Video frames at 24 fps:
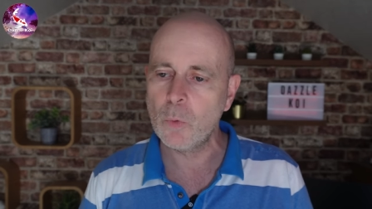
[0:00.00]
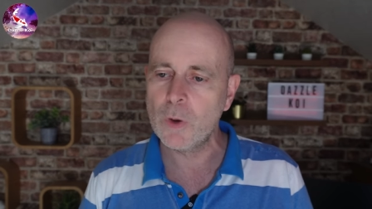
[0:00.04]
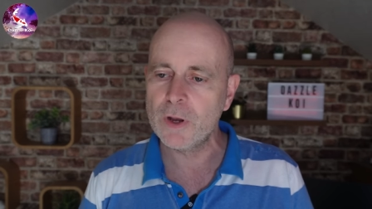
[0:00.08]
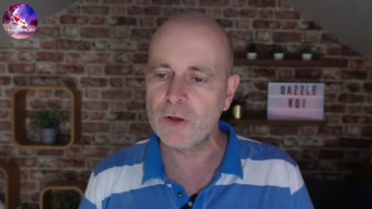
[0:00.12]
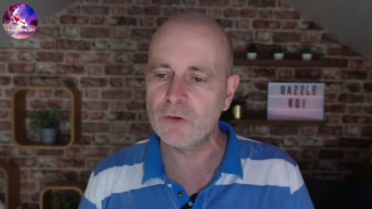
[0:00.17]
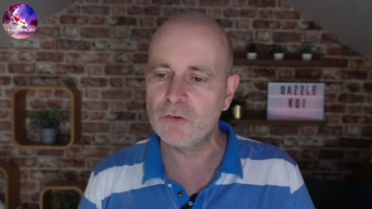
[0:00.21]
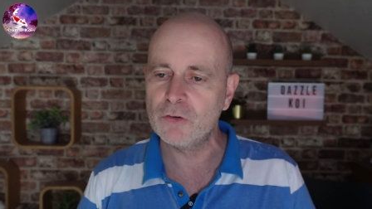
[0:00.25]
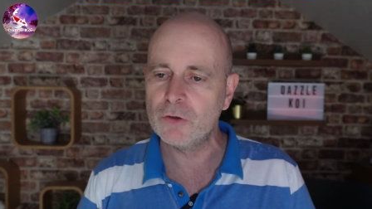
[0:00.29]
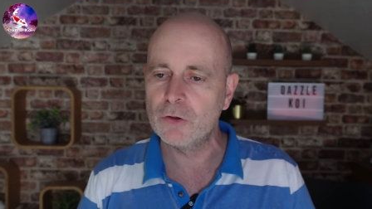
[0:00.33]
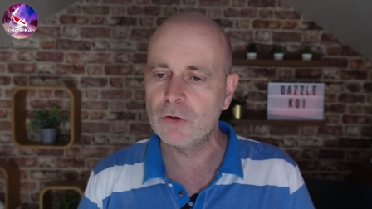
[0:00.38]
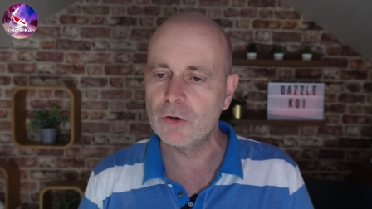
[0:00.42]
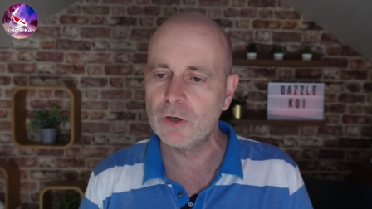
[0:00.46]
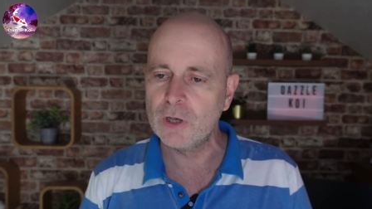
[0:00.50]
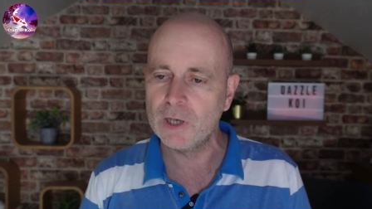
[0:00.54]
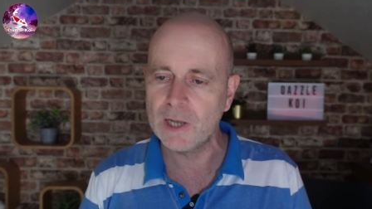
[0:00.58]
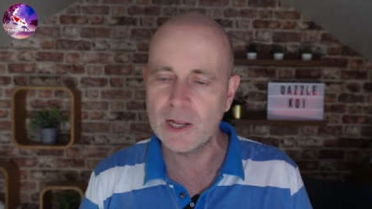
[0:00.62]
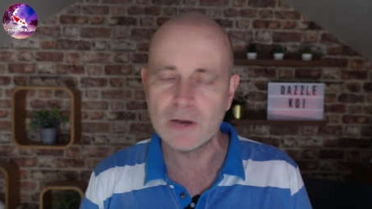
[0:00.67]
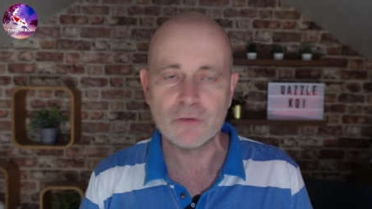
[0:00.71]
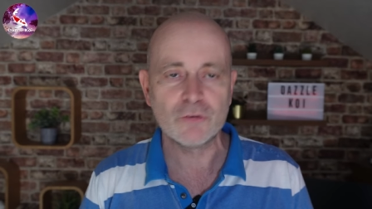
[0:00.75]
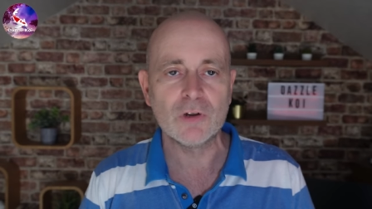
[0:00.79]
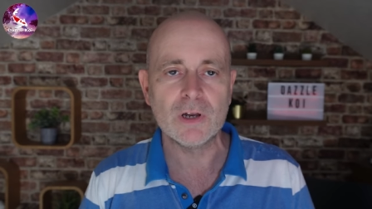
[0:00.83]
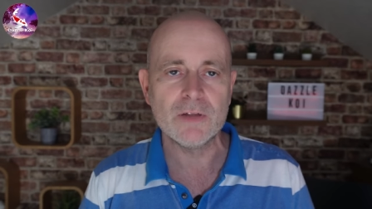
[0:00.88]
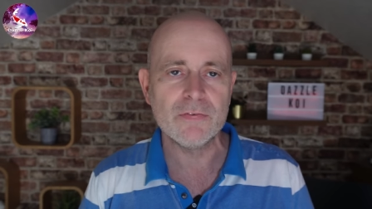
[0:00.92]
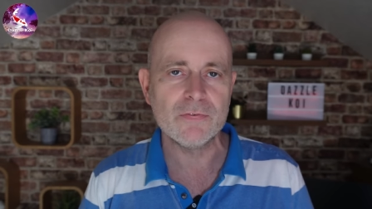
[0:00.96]
which could
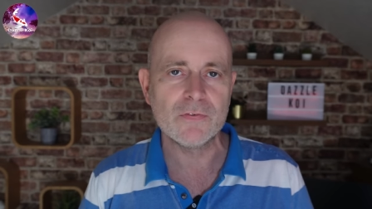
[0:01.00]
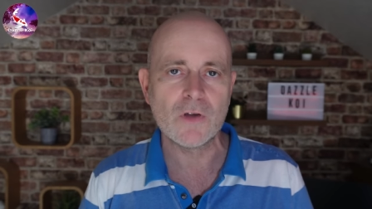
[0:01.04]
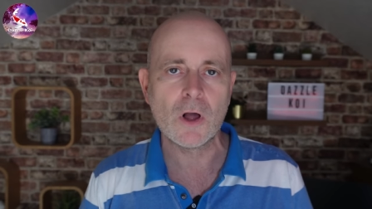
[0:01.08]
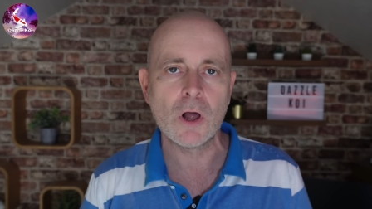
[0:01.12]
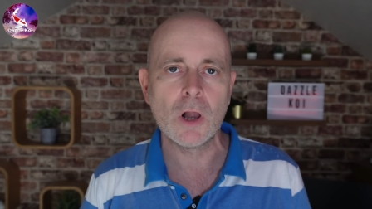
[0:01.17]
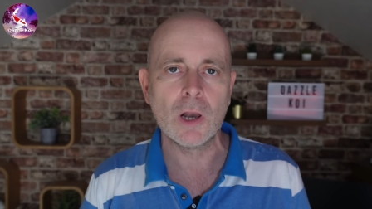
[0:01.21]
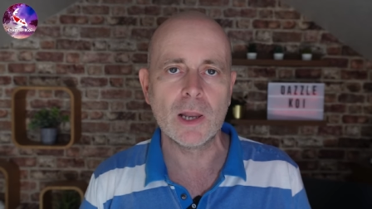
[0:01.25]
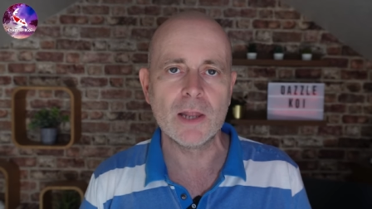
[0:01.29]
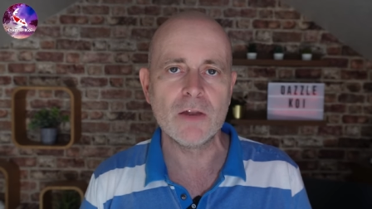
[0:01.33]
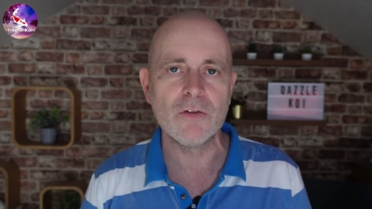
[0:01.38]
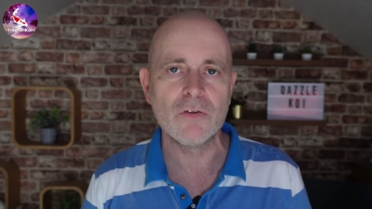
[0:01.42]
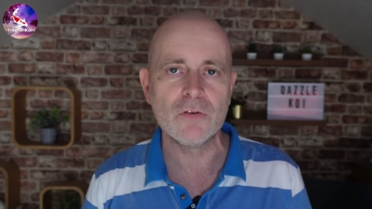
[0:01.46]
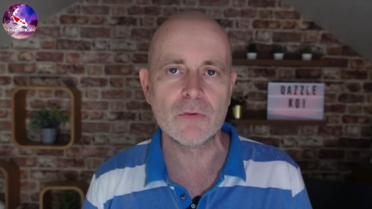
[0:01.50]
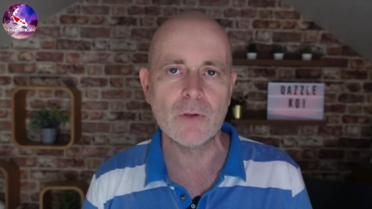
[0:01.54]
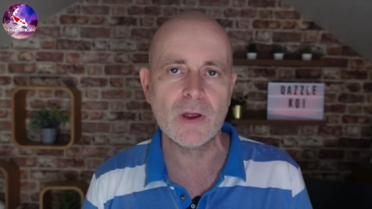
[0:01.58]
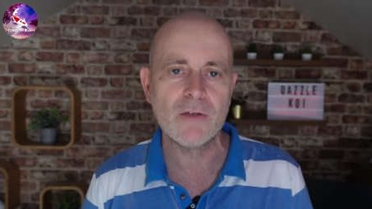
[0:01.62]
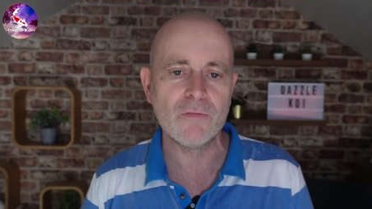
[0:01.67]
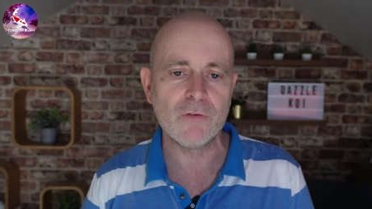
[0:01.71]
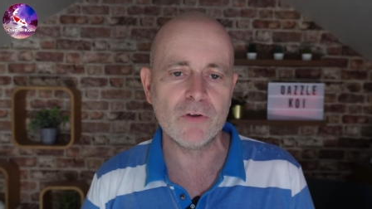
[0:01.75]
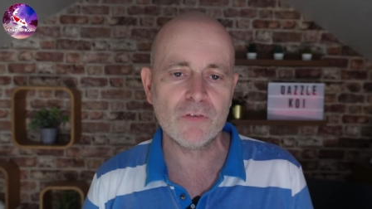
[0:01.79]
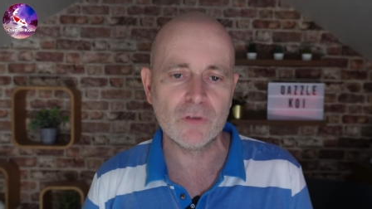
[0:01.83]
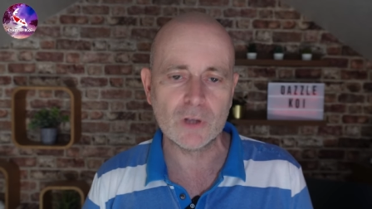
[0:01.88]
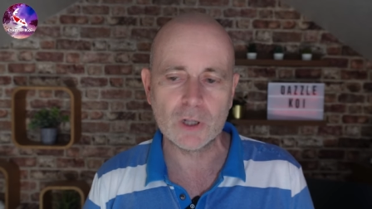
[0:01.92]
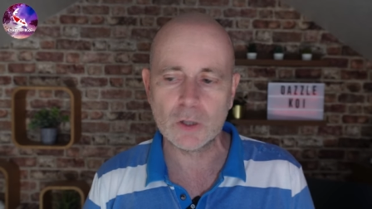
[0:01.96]
literally fall into
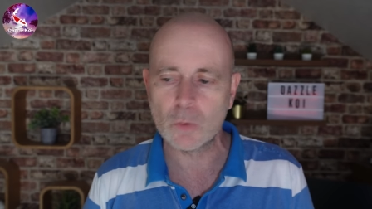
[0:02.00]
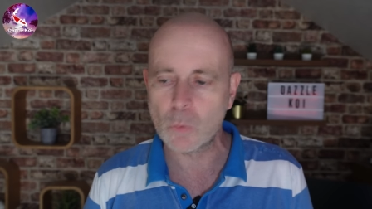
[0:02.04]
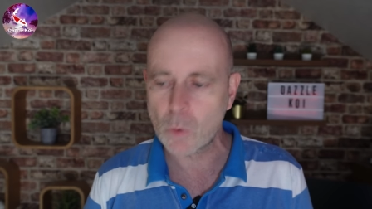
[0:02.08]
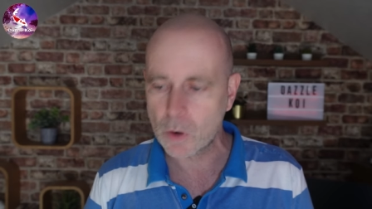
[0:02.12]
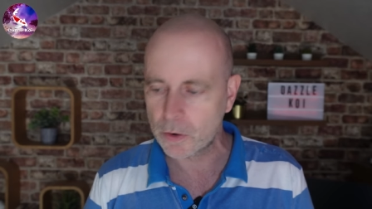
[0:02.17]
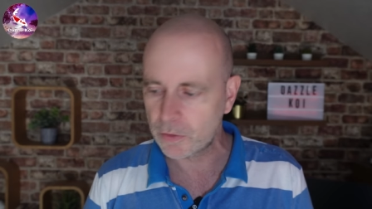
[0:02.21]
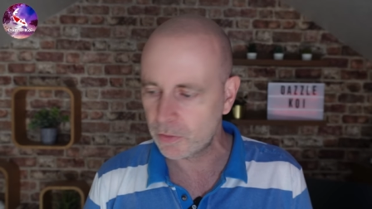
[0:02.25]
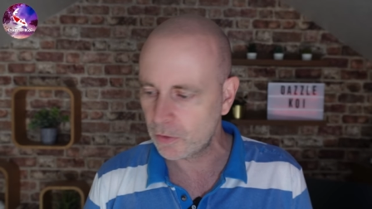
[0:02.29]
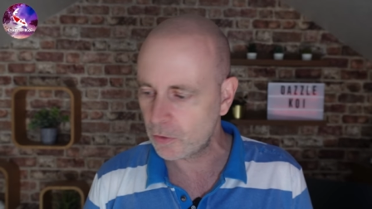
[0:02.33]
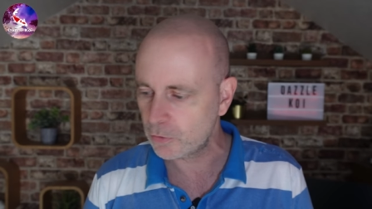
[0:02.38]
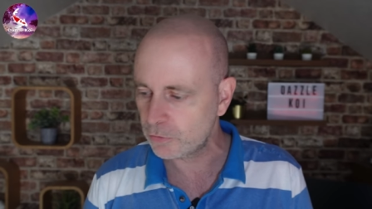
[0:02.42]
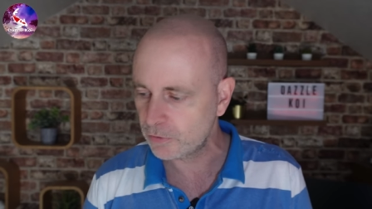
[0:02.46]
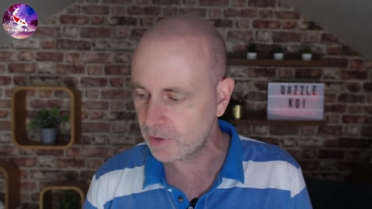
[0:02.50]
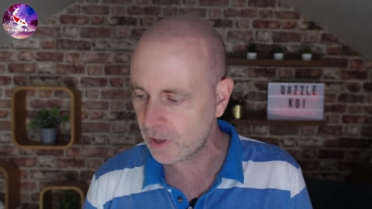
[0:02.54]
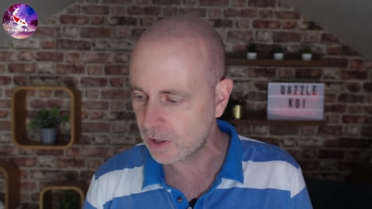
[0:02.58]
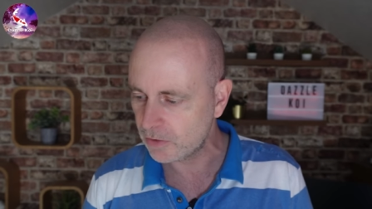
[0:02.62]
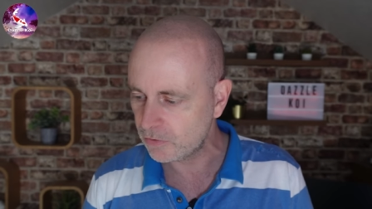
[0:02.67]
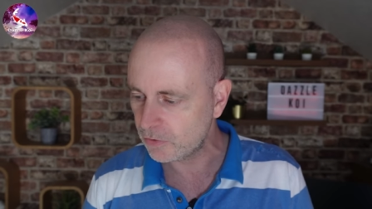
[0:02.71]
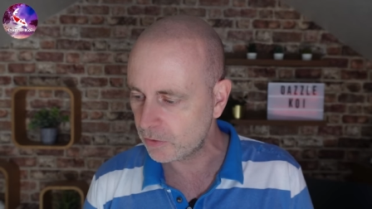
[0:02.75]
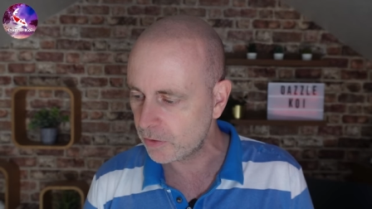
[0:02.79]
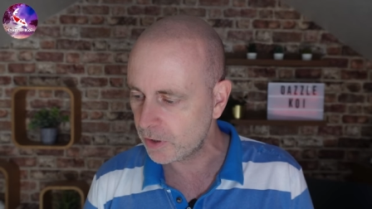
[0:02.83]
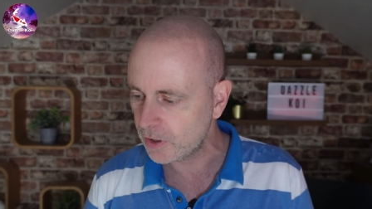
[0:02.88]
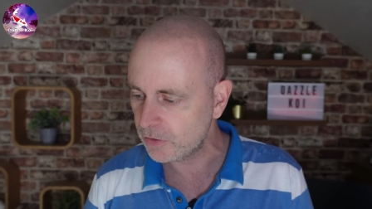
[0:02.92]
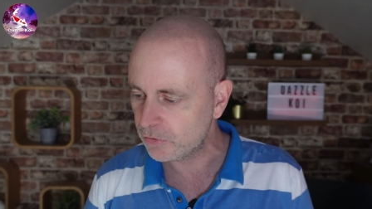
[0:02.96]
every single one of those
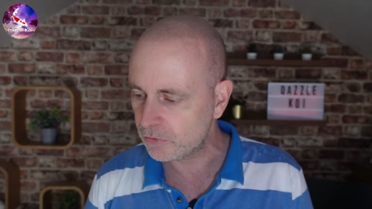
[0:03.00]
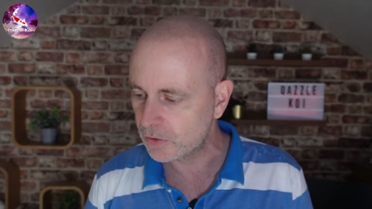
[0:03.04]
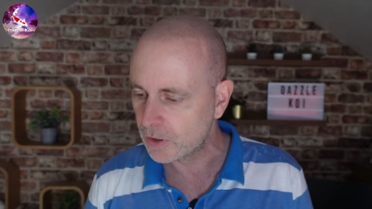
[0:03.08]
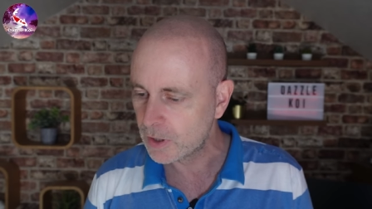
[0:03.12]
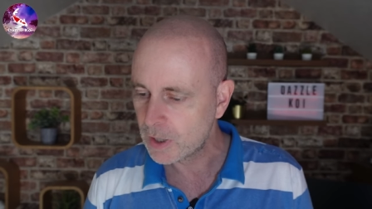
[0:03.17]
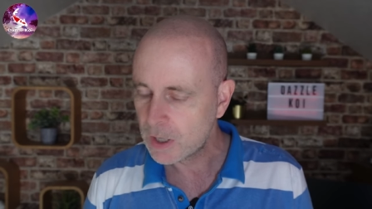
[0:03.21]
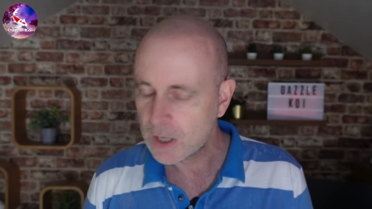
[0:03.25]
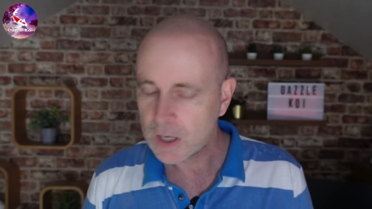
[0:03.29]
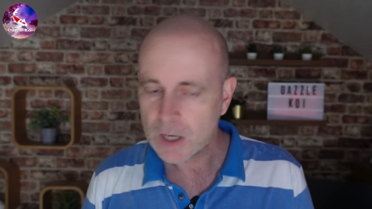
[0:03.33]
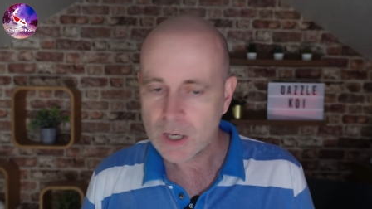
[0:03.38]
categories.